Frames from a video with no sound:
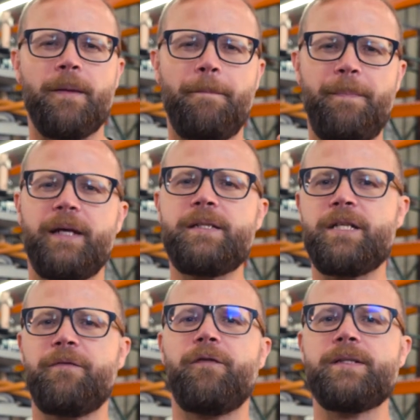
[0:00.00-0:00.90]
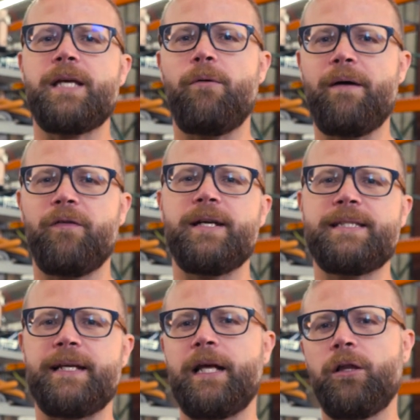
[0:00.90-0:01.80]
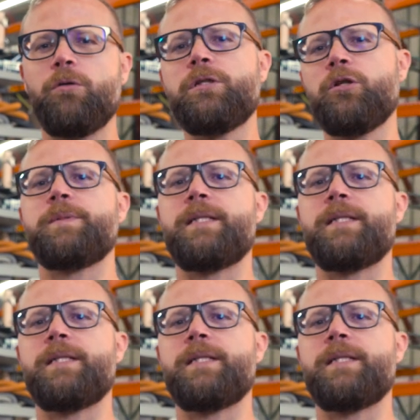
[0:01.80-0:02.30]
The biggest difference, however, is that a closed-loop